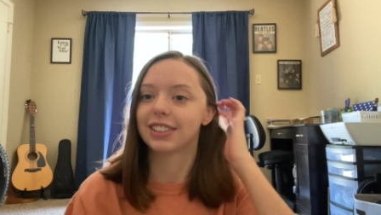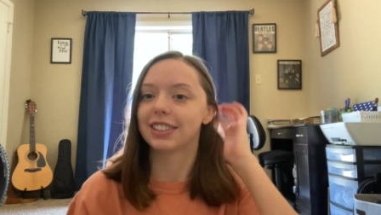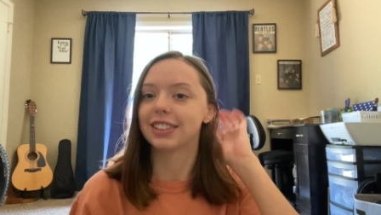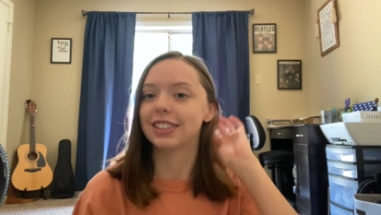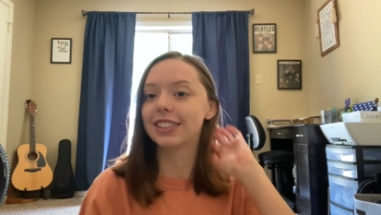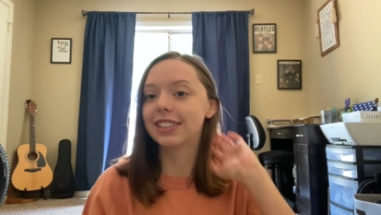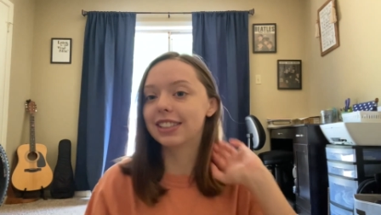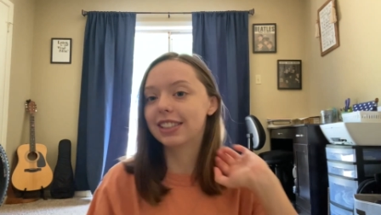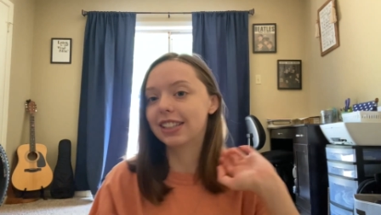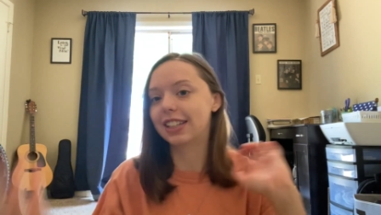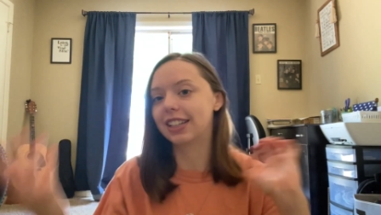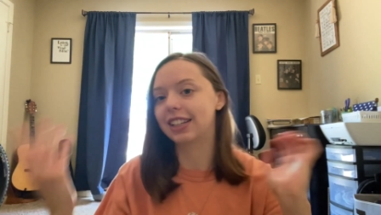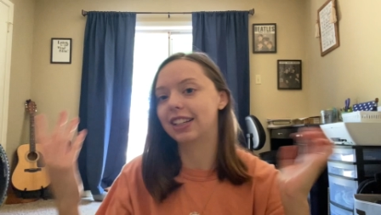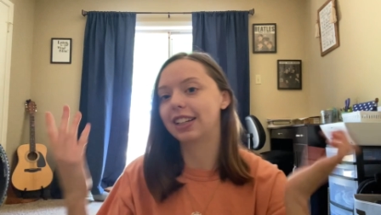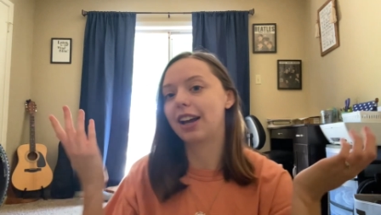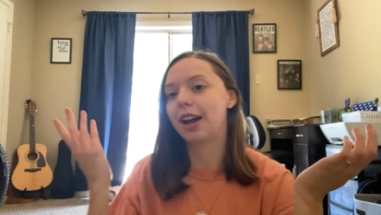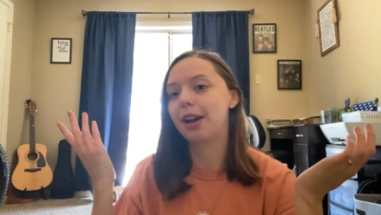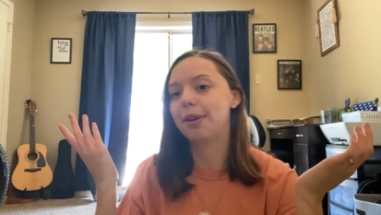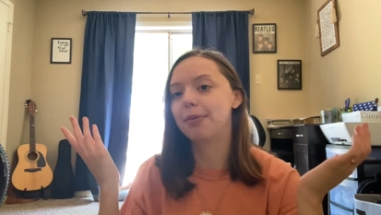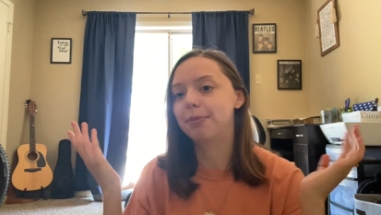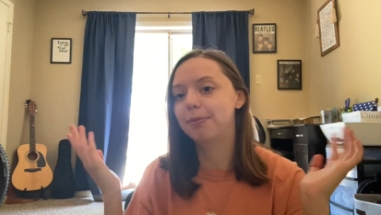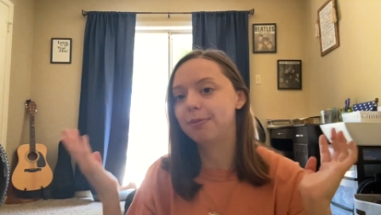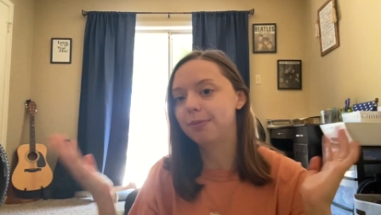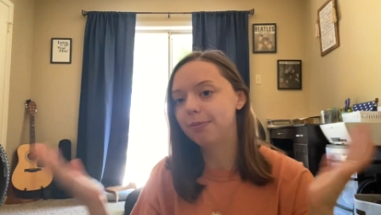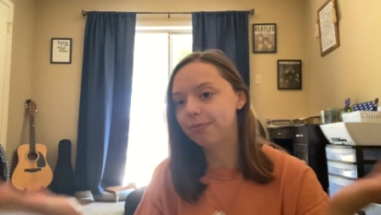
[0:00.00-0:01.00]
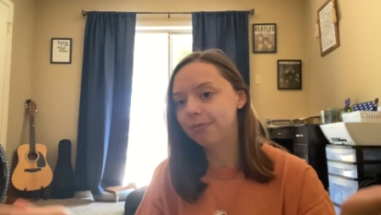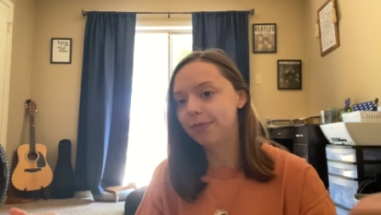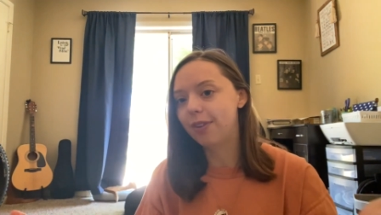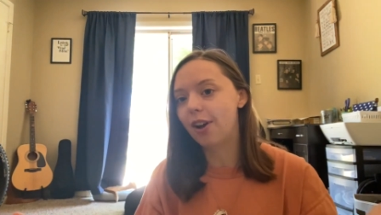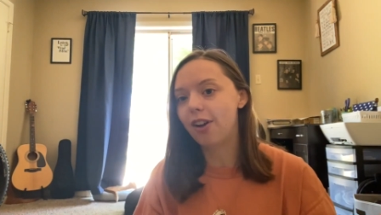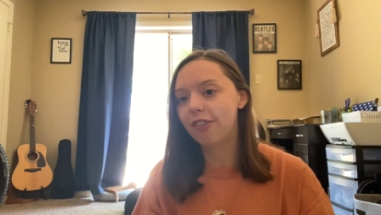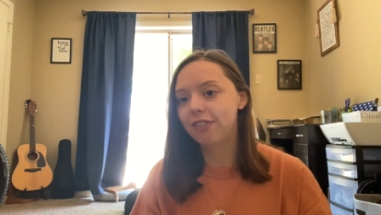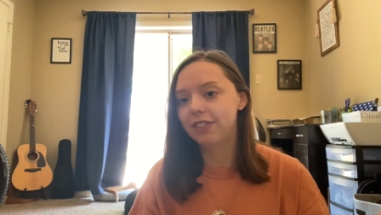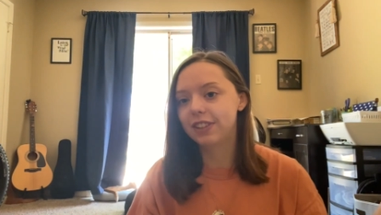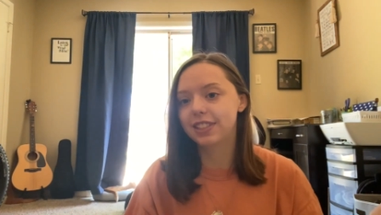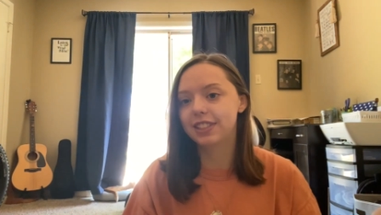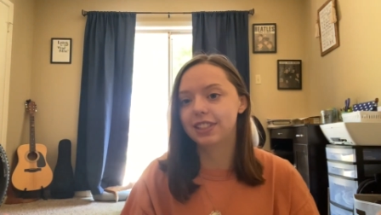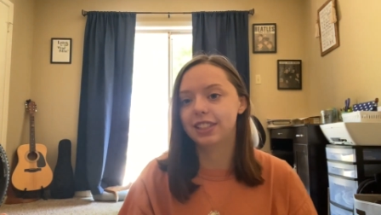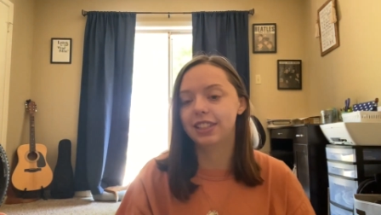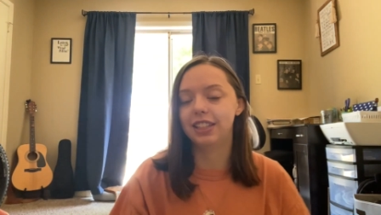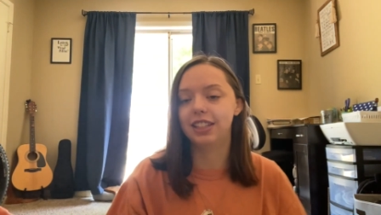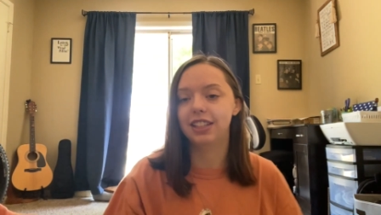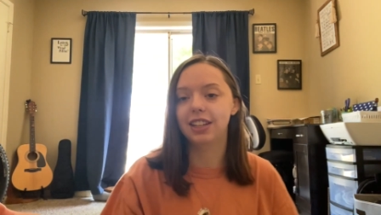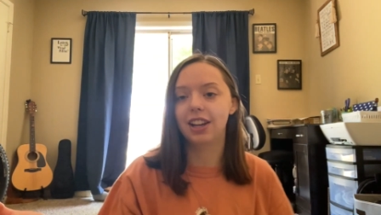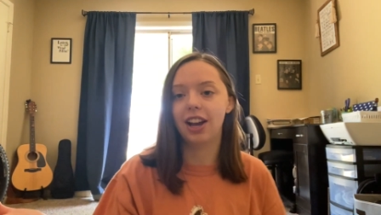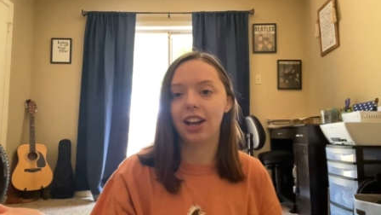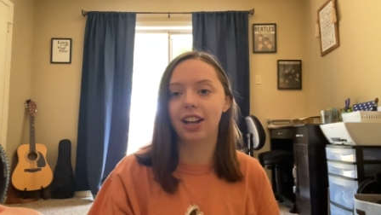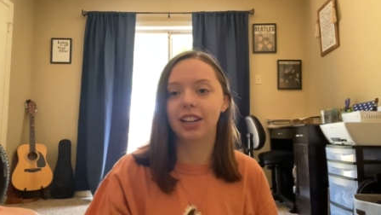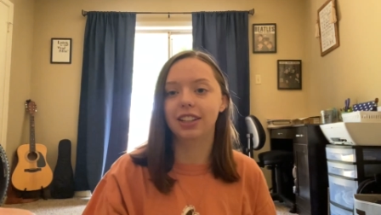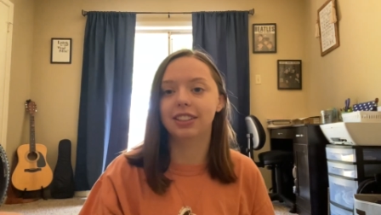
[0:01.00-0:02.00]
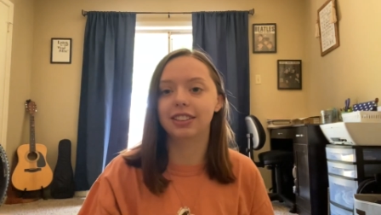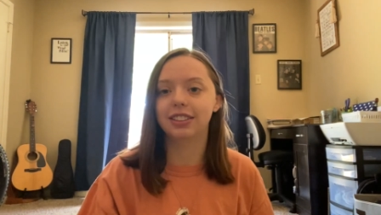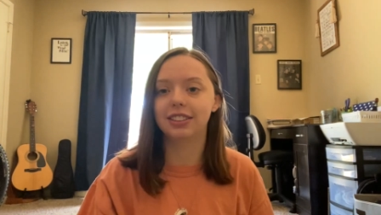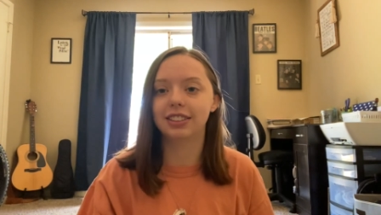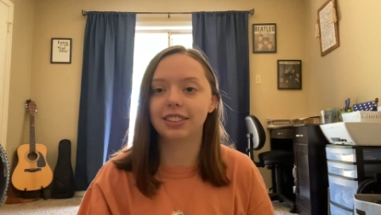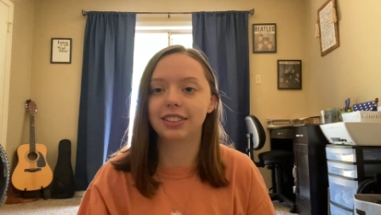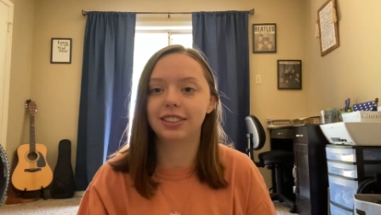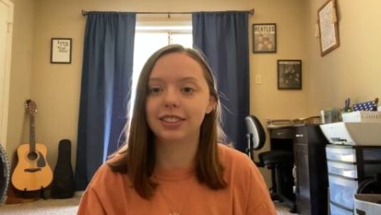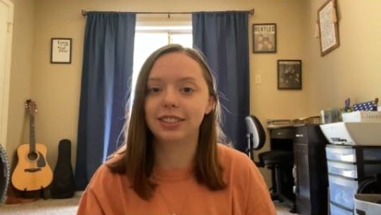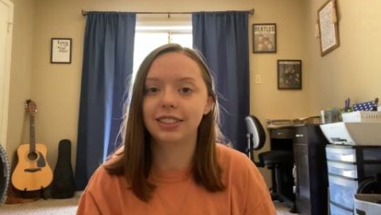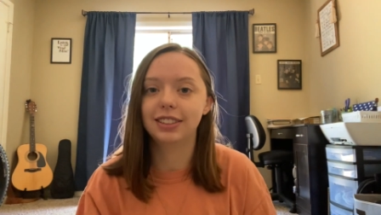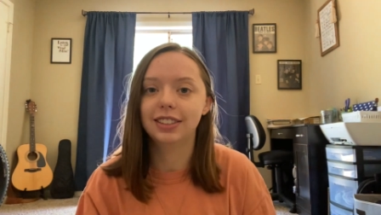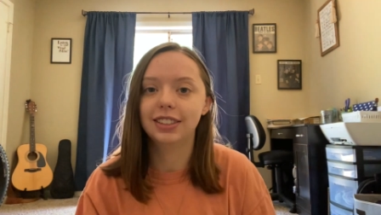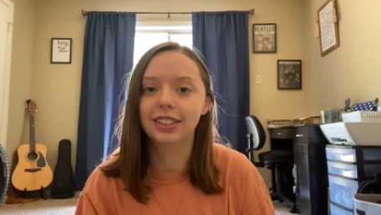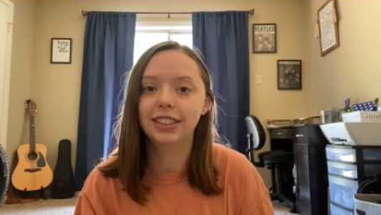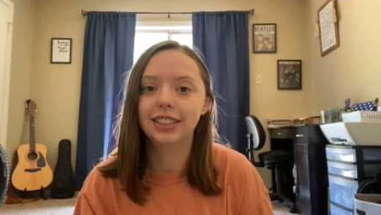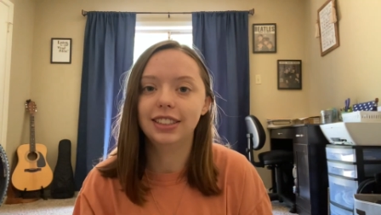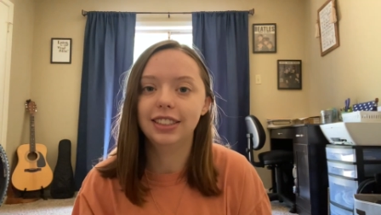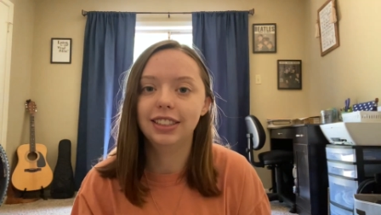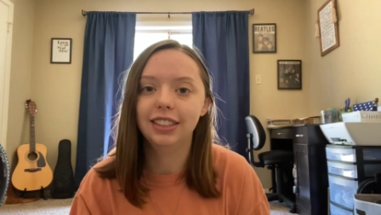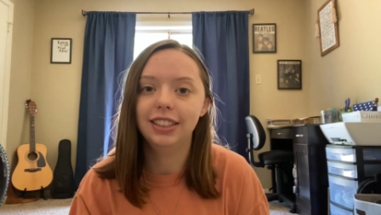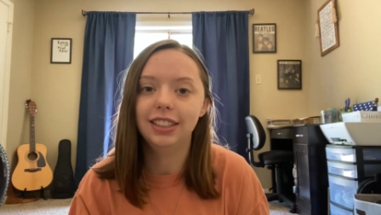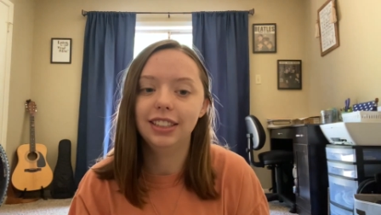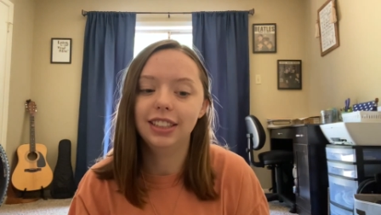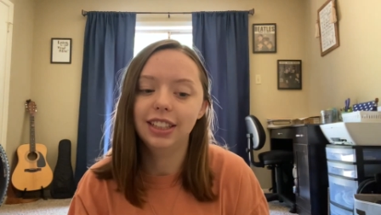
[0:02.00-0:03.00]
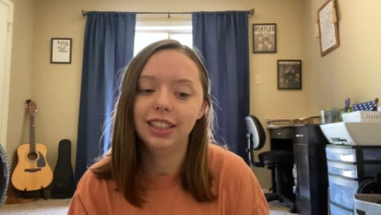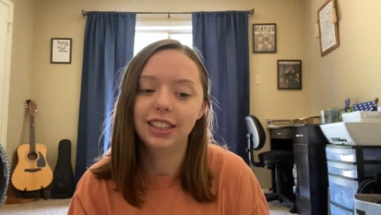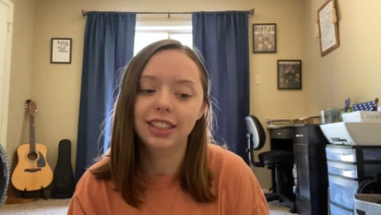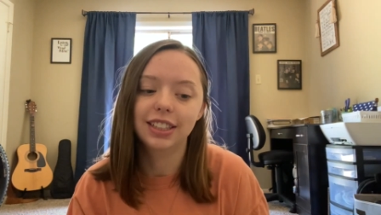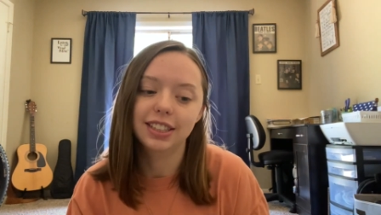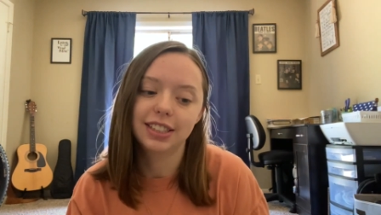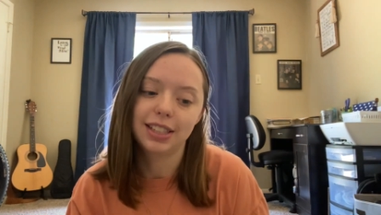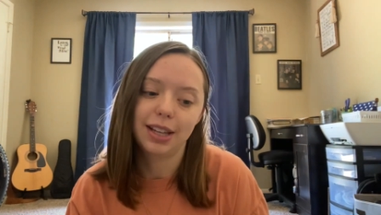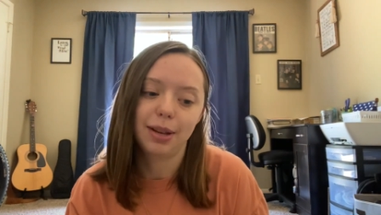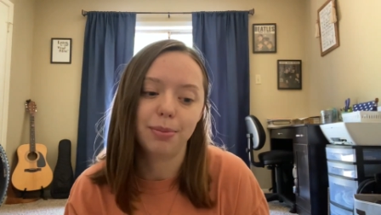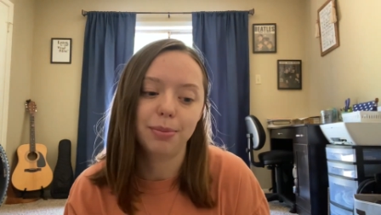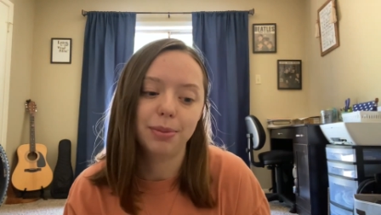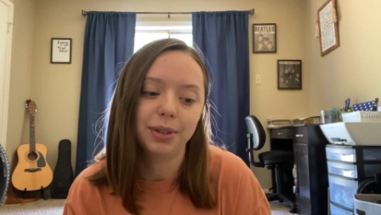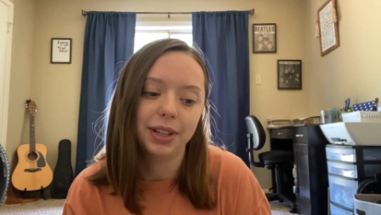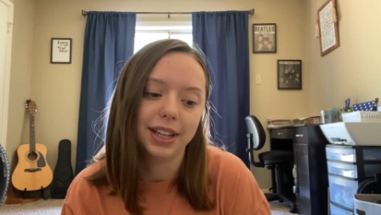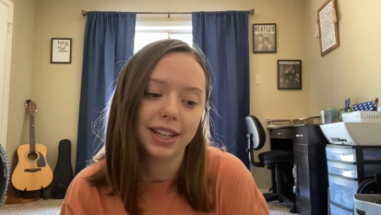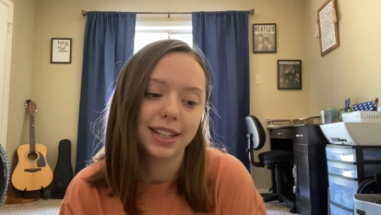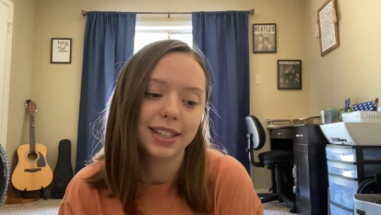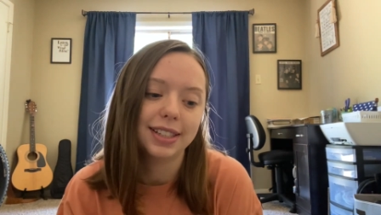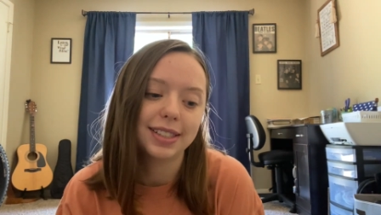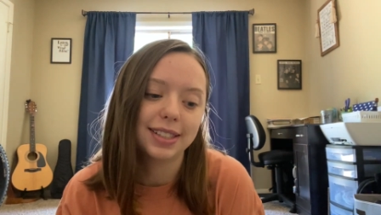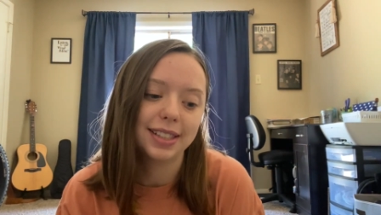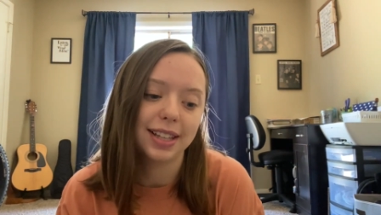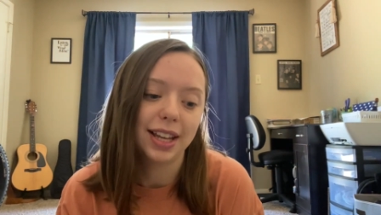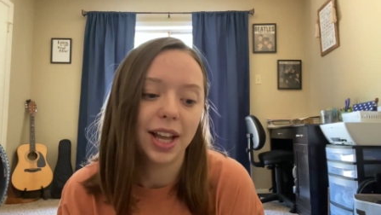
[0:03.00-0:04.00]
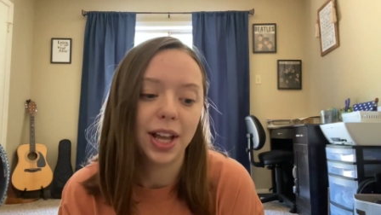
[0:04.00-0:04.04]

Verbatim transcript: seeing I'm obviously not in the same place.